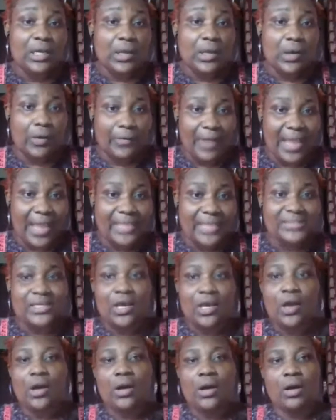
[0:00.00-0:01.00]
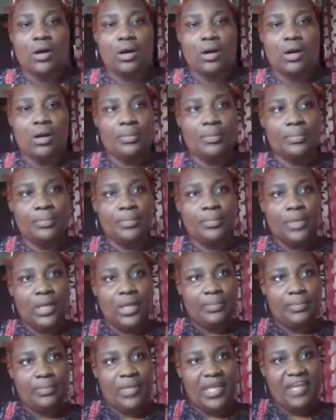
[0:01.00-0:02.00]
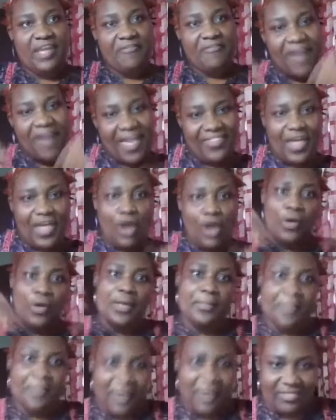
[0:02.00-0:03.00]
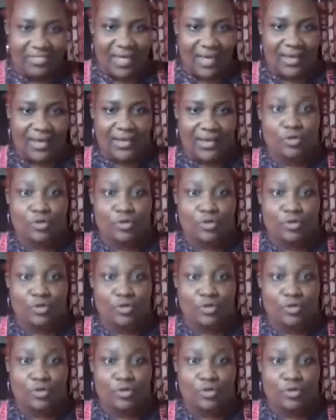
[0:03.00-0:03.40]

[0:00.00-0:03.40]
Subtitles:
All right. Um, a father or a mother.